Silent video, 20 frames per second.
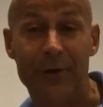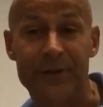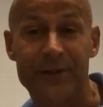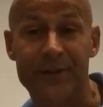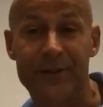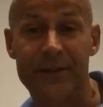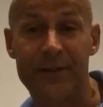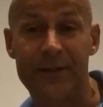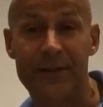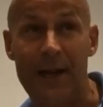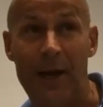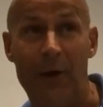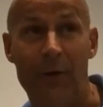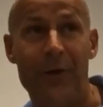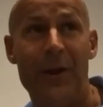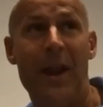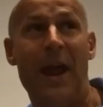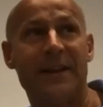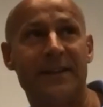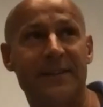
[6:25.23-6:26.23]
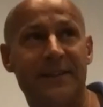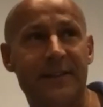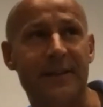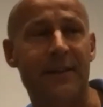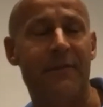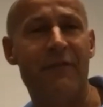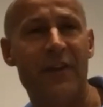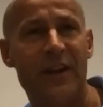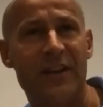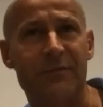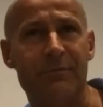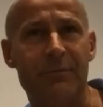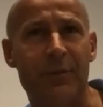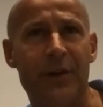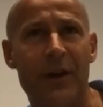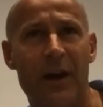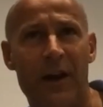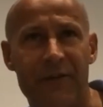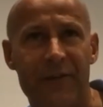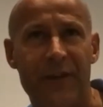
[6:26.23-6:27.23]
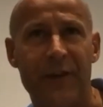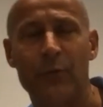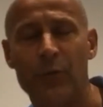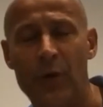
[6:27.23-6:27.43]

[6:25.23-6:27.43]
Yeah. Our next investment, I think,